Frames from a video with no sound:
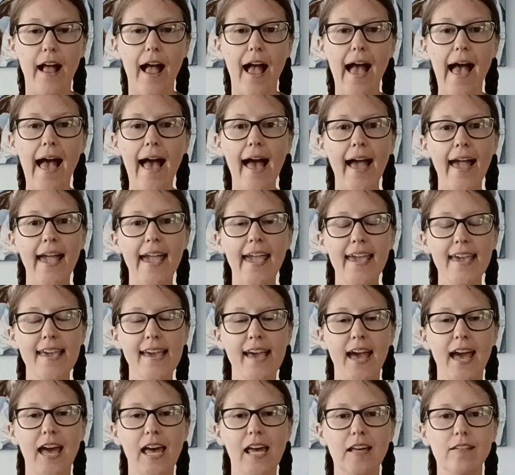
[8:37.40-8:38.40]
I
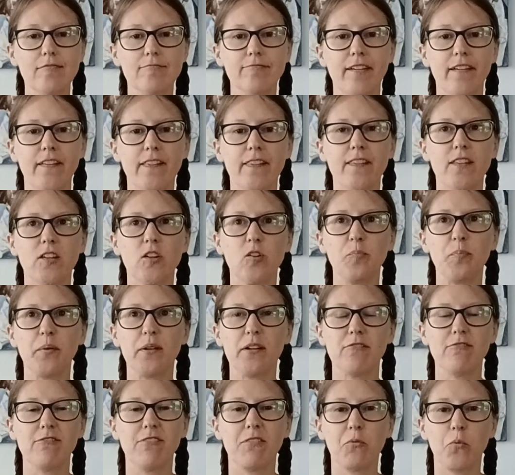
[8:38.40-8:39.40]
have a little bit
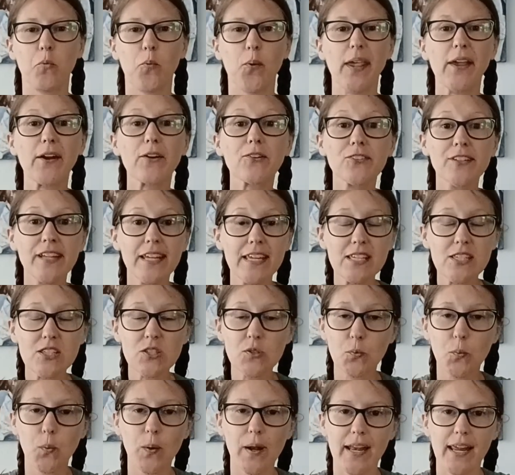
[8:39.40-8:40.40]
of
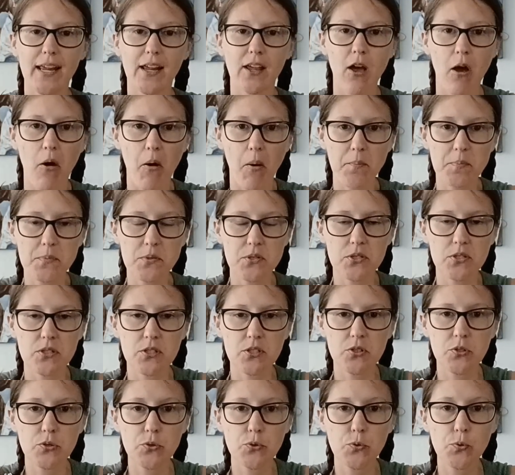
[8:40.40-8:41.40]
weirdness when it comes
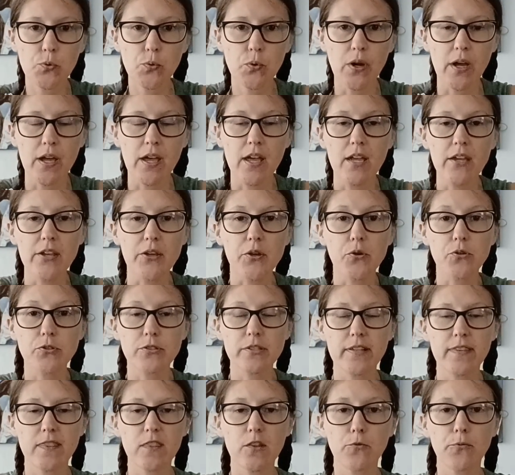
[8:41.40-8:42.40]
to
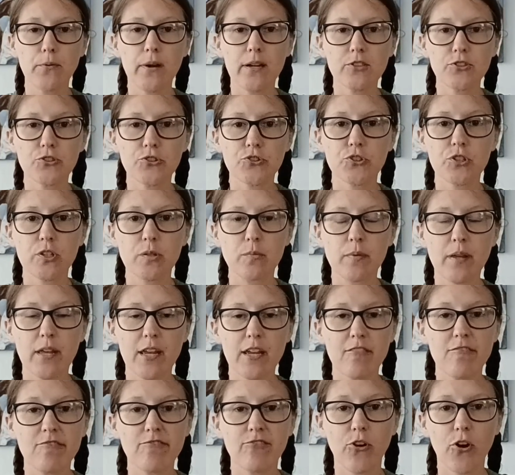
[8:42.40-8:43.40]
using the restroom
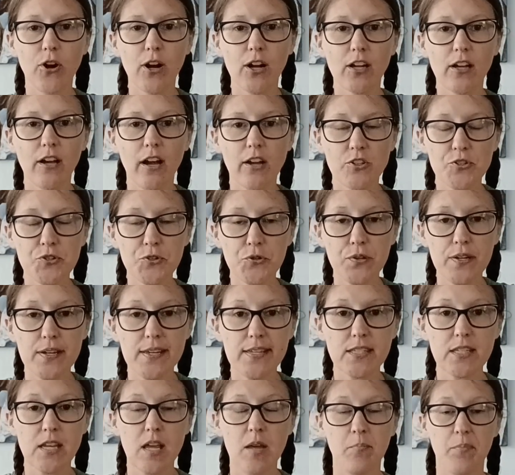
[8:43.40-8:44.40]
in foreign
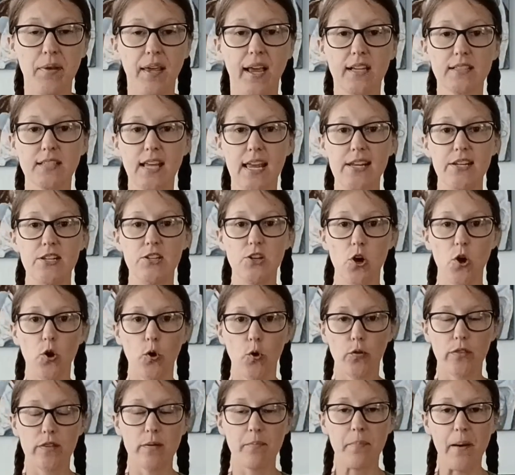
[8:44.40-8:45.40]
countries because I
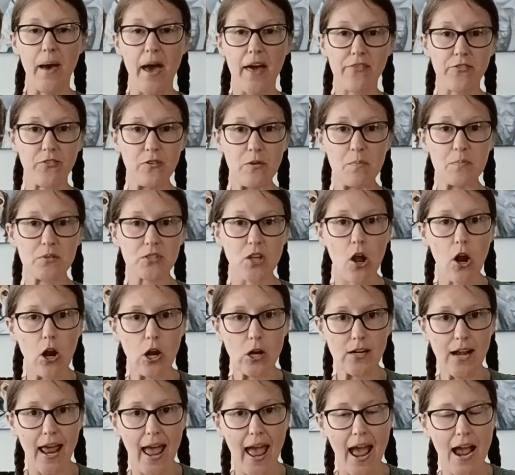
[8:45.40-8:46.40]
know the bathrooms
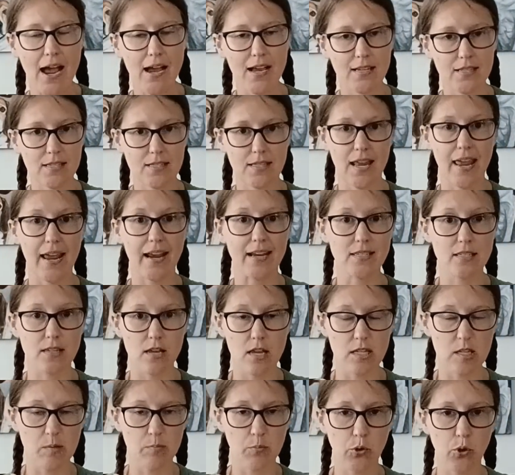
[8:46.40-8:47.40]
aren't as
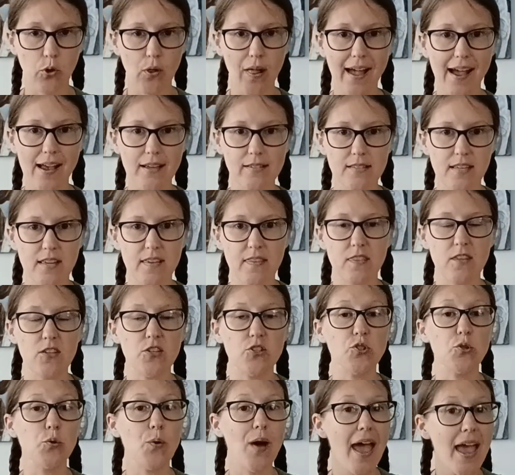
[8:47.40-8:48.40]
accessible as in the
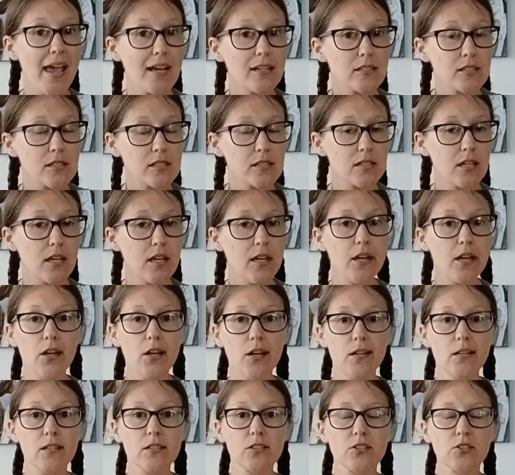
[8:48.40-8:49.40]
US.
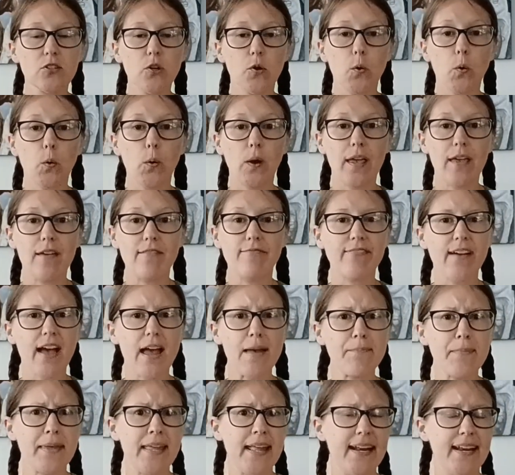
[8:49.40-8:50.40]
So if
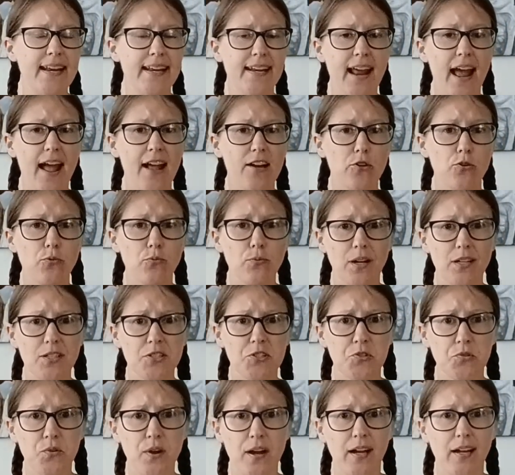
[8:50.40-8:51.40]
I'm eating at a
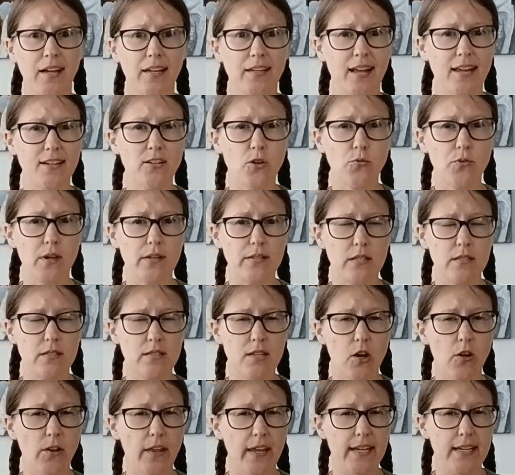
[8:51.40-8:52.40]
restaurant and I don't
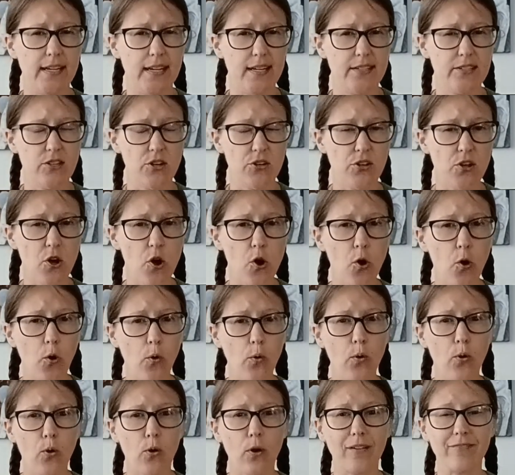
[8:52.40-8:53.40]
necessarily need to
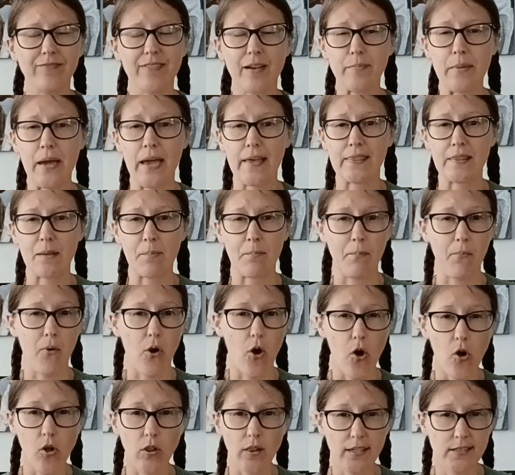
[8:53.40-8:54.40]
go, or if I'm at the
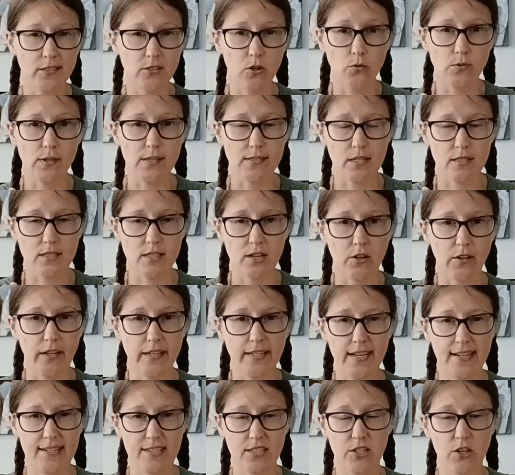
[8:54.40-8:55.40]
mall and don't necessarily
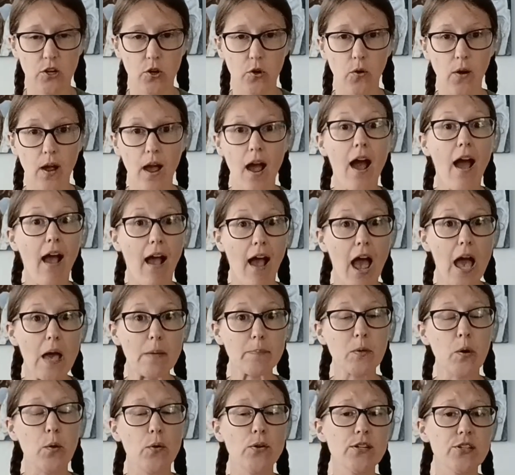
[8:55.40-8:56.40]
need to go,
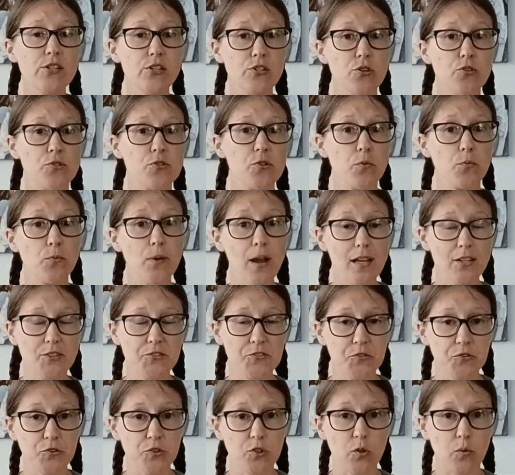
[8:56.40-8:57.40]
I'm going to use the
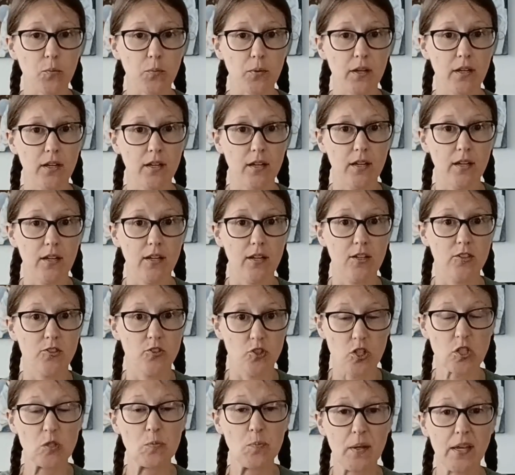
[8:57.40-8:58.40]
restroom
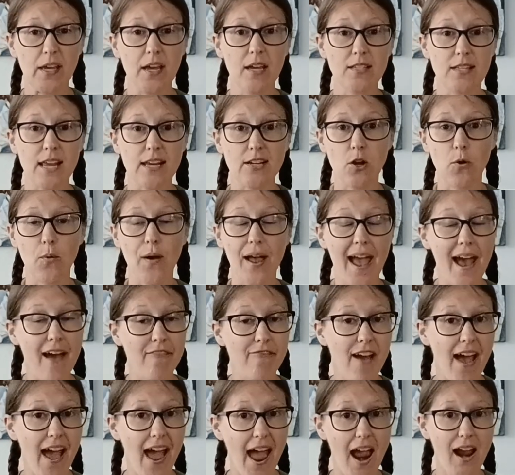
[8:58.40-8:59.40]
just because I know I
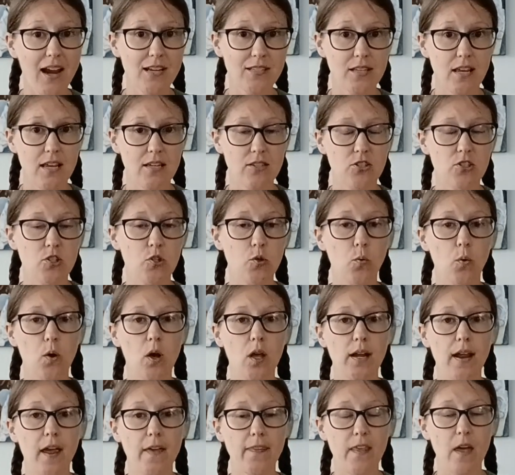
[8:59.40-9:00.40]
have access to
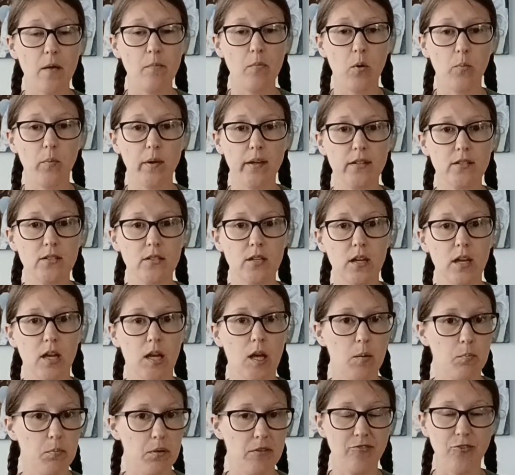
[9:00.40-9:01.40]
one at that moment
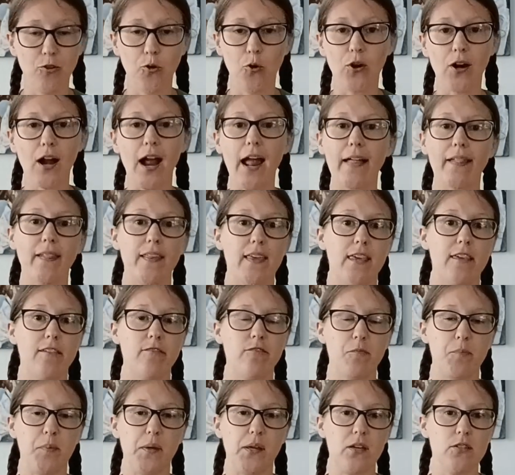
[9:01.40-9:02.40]
before I
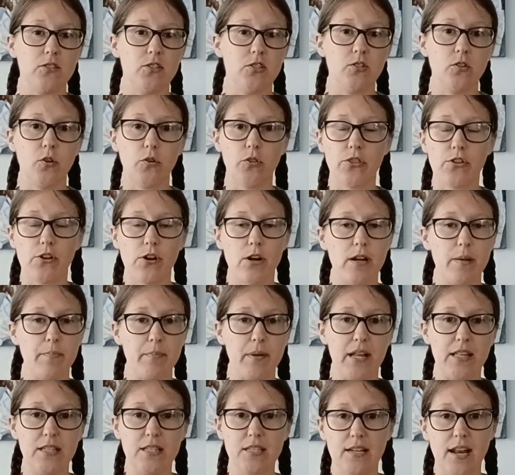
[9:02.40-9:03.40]
leave. Because 30
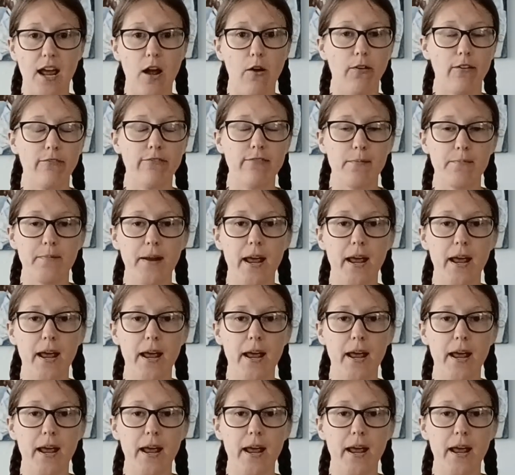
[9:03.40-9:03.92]
minutes, an hour from